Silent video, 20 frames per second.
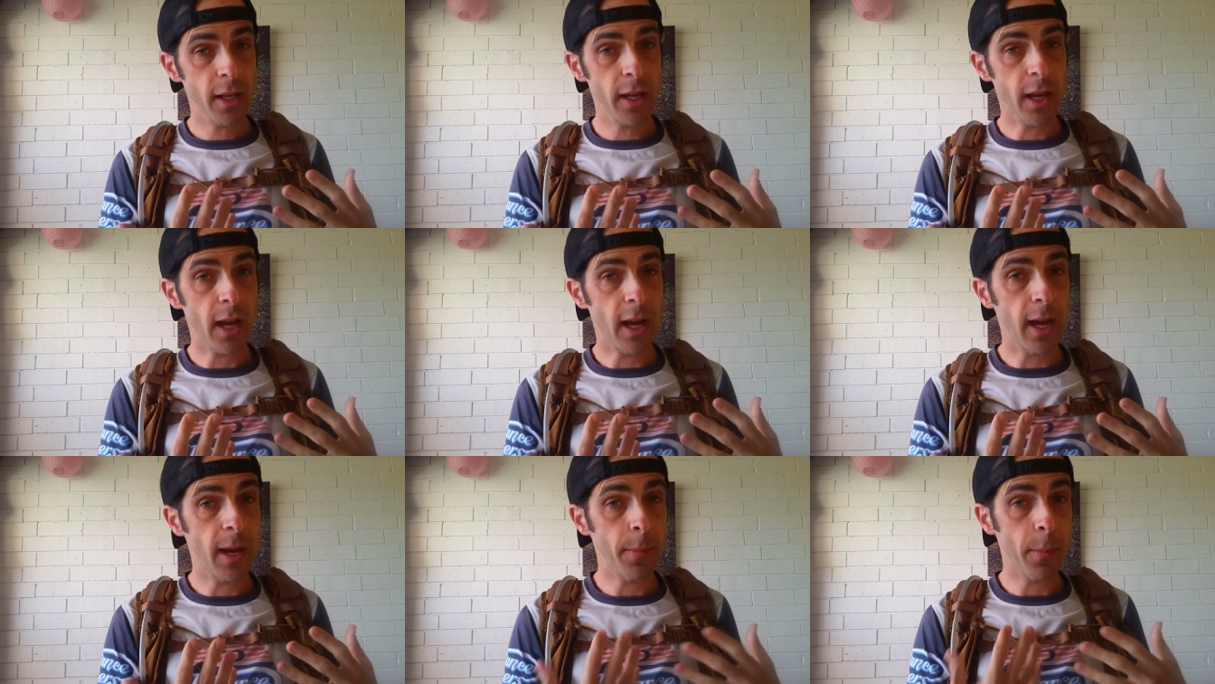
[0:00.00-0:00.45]

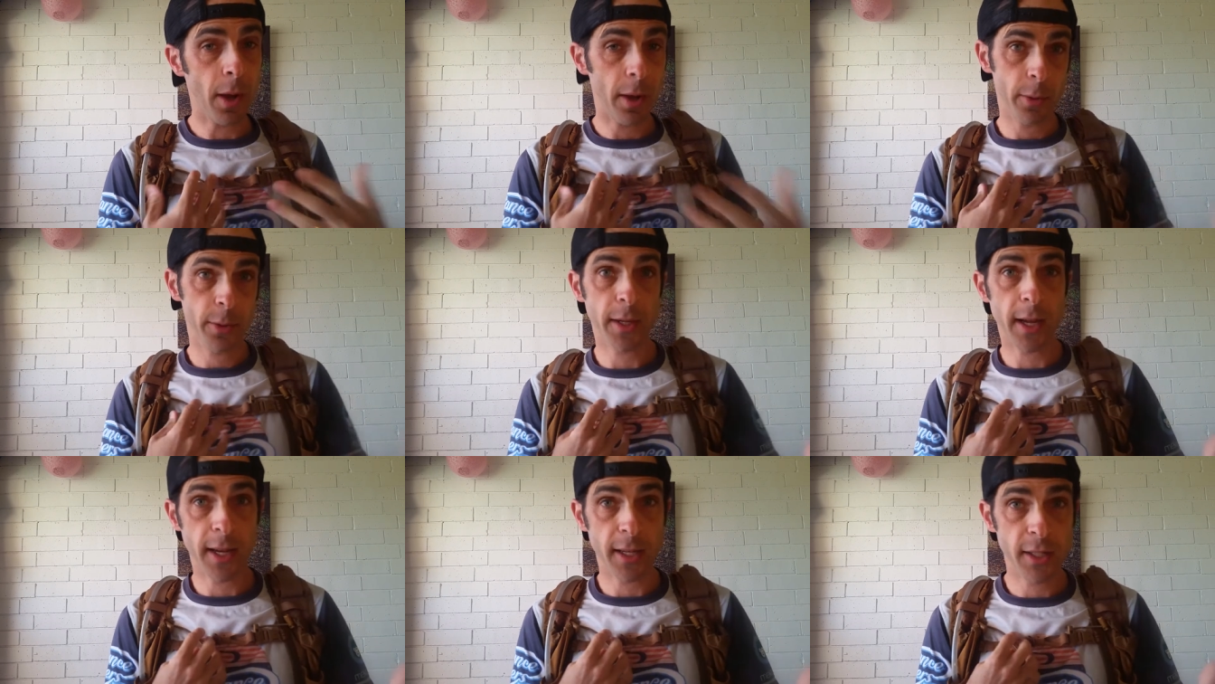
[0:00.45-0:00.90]
I
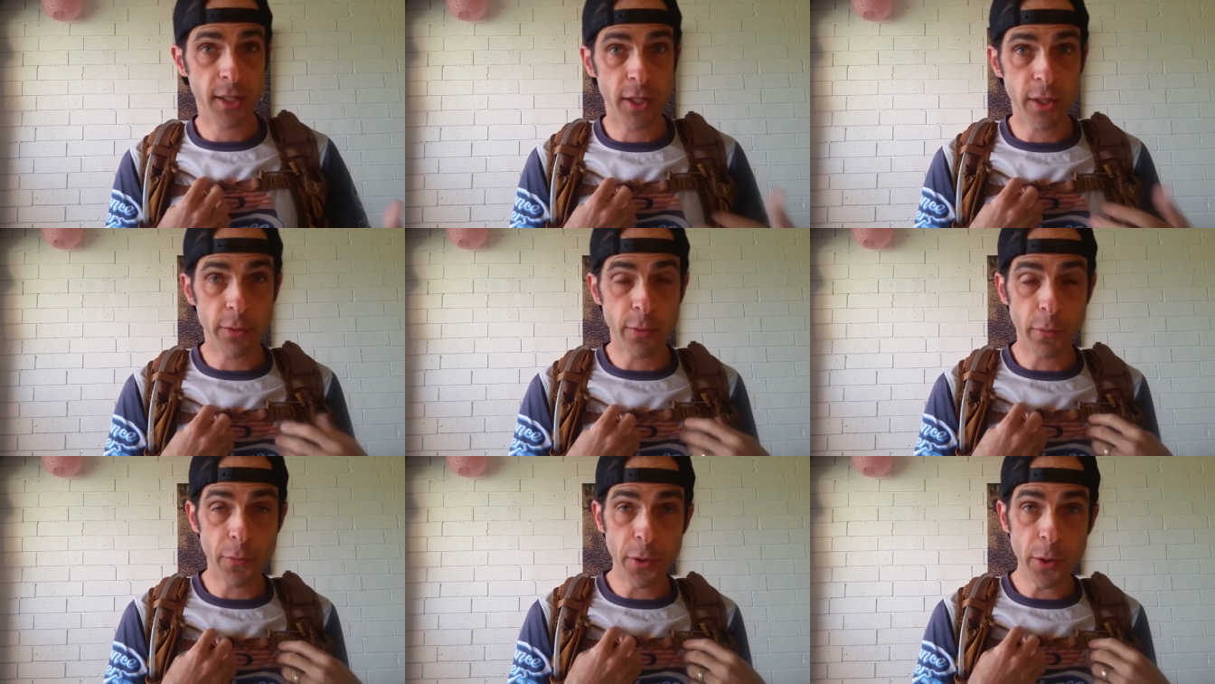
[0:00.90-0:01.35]
was asked
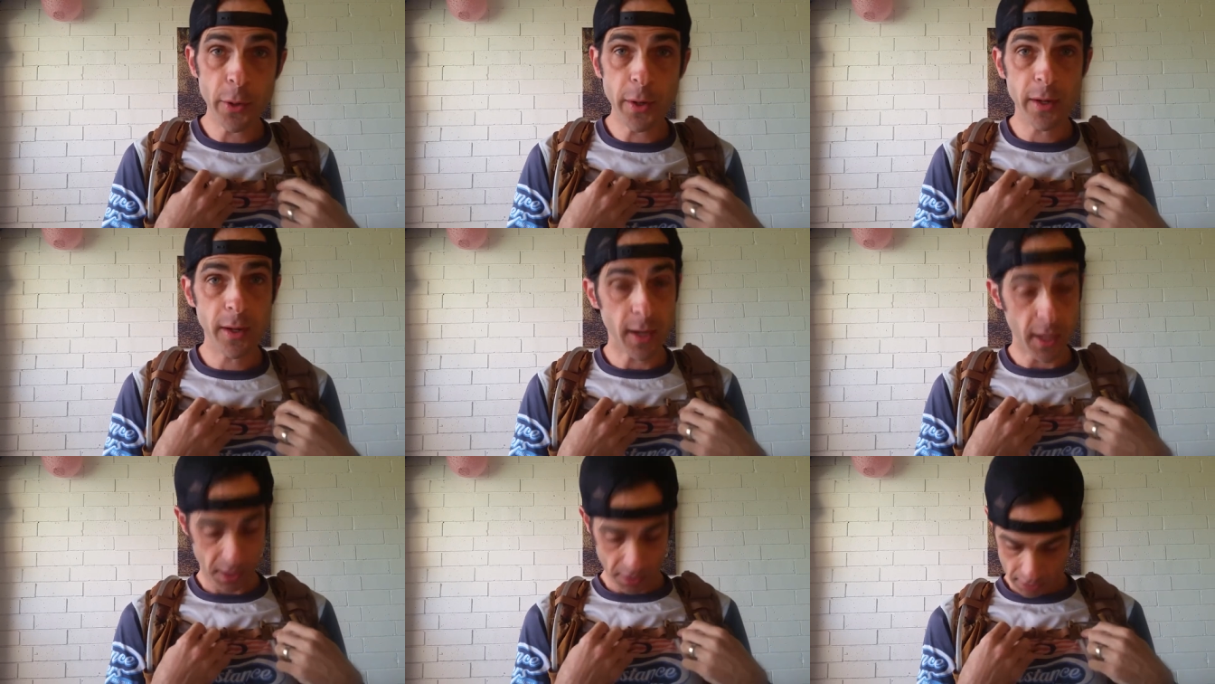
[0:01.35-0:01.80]
to review it,
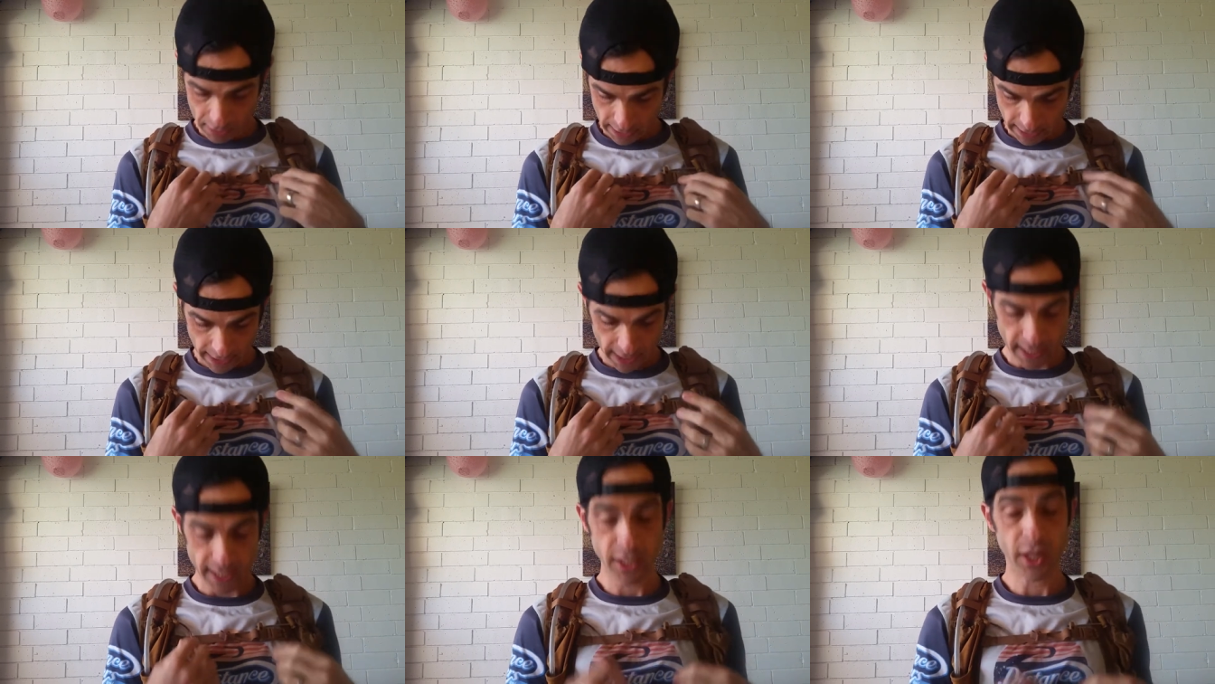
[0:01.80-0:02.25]

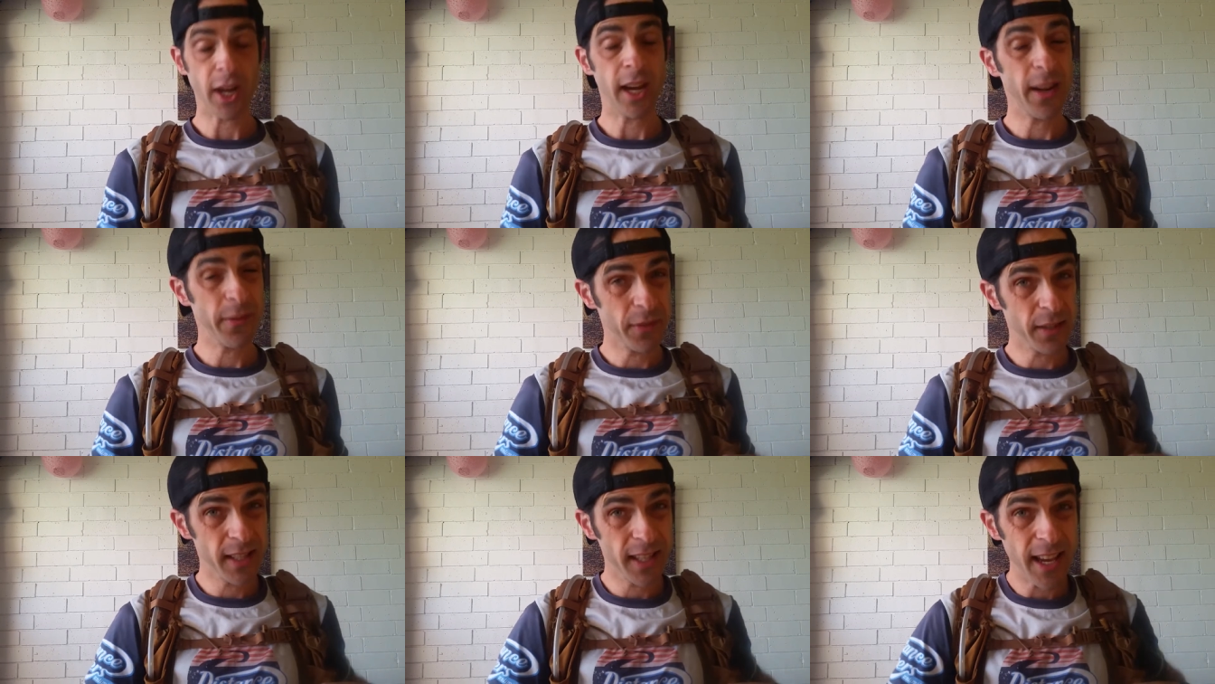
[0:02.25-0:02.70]
and I
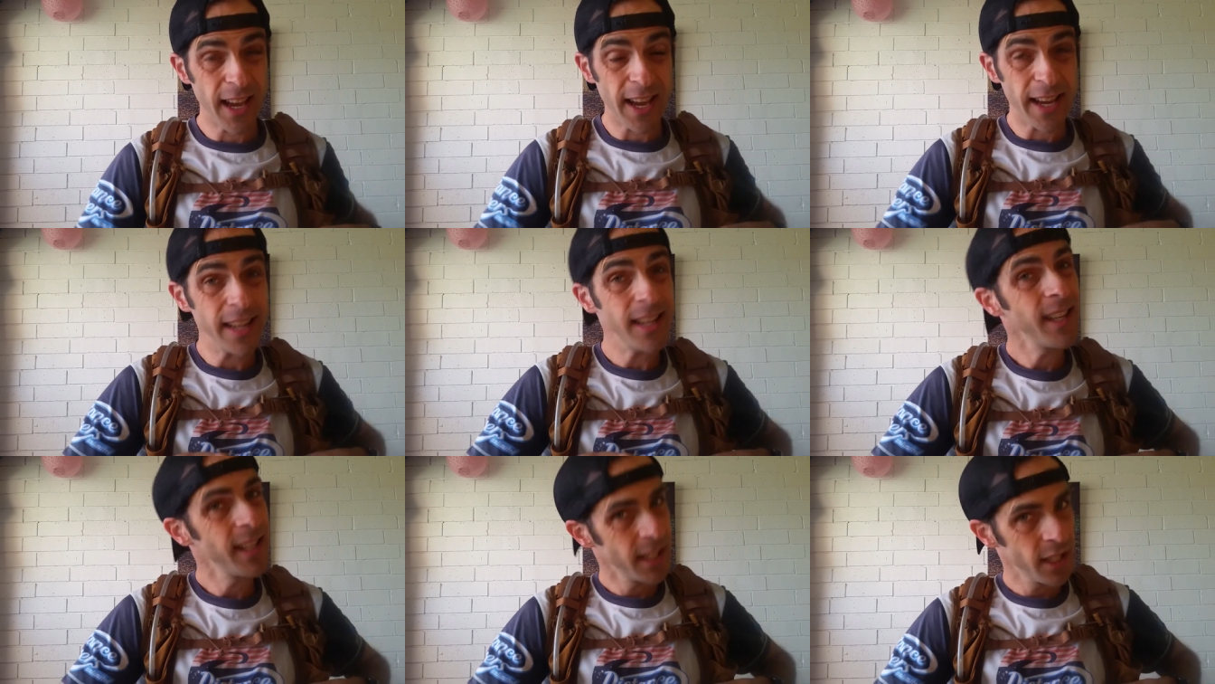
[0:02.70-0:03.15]
have to
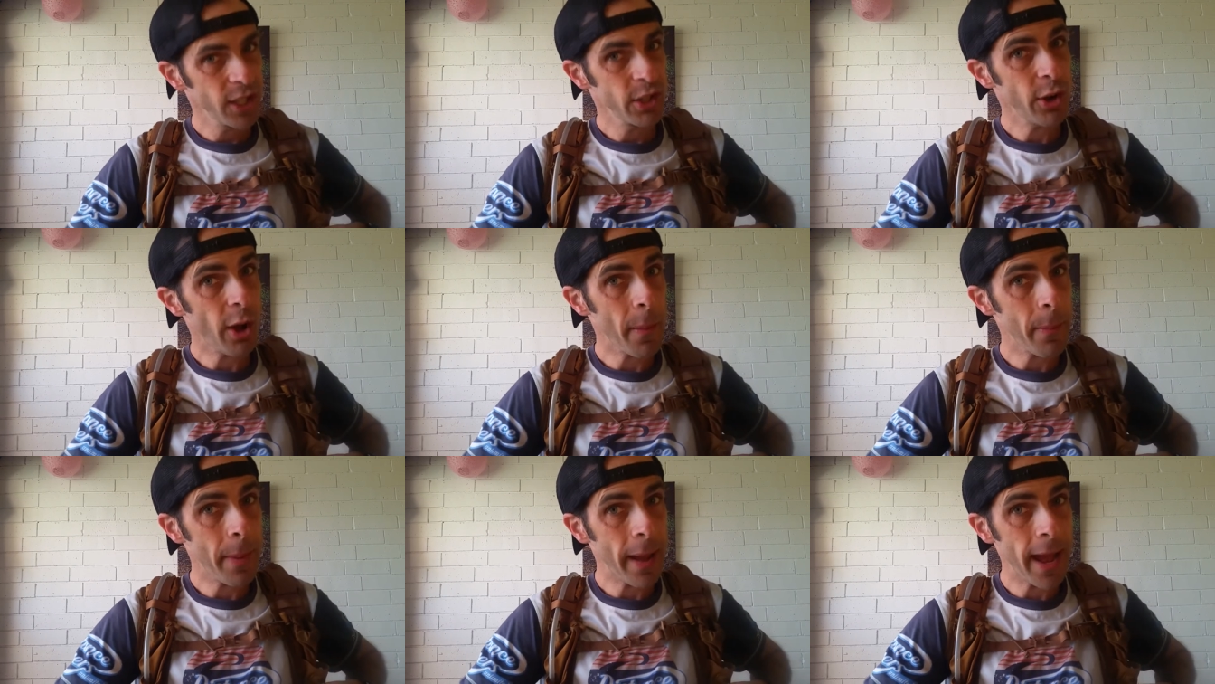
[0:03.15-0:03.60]
say,
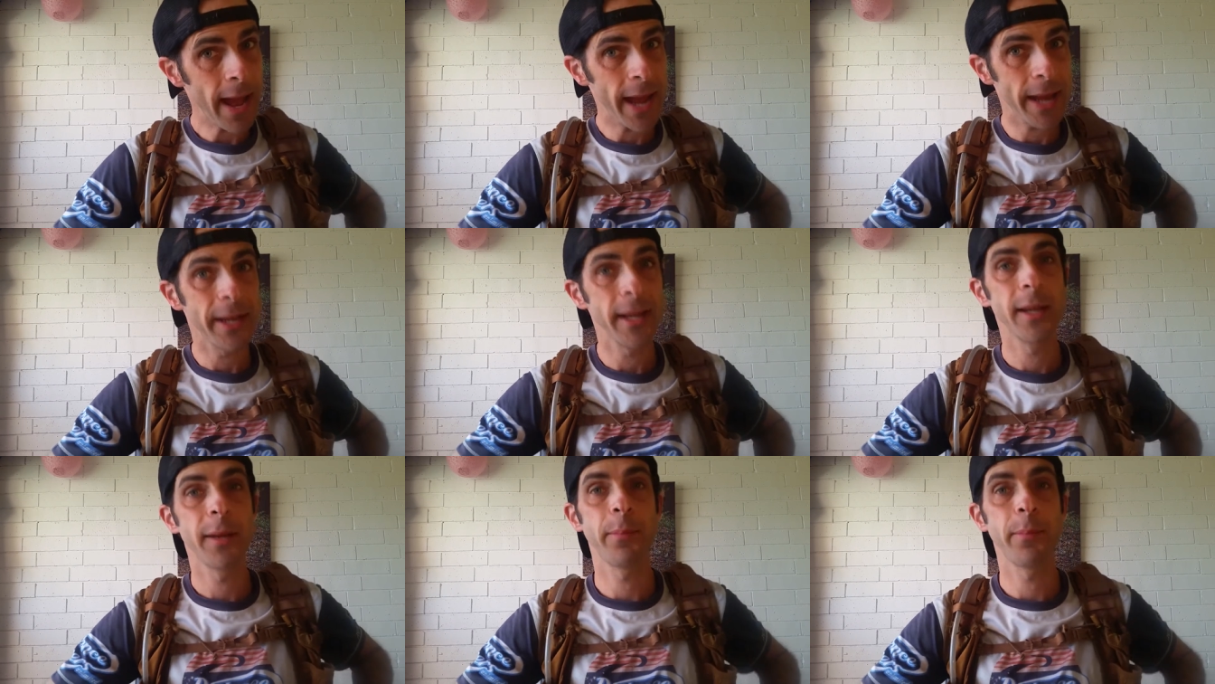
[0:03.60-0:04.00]
not bad.